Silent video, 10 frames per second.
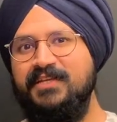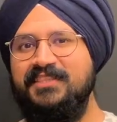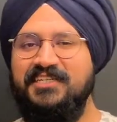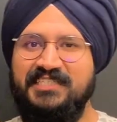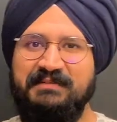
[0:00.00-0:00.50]

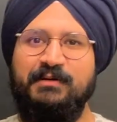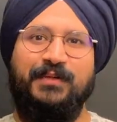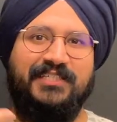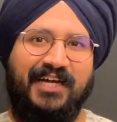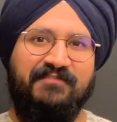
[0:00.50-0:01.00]
The deeper
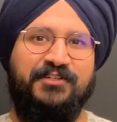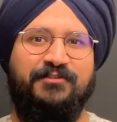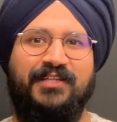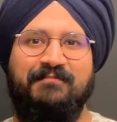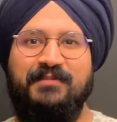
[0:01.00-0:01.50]
we dive into
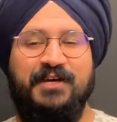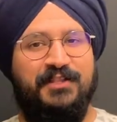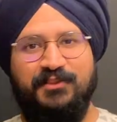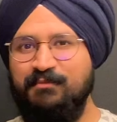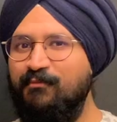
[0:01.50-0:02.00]
them,
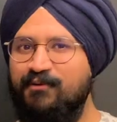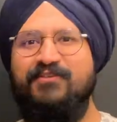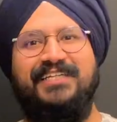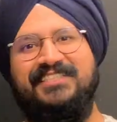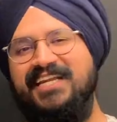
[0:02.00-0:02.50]
the more
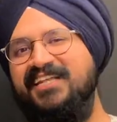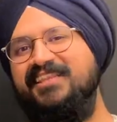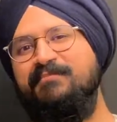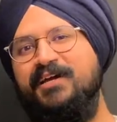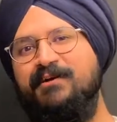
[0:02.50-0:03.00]
fascinating
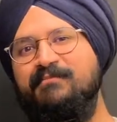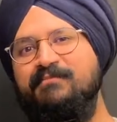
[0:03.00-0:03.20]
they become.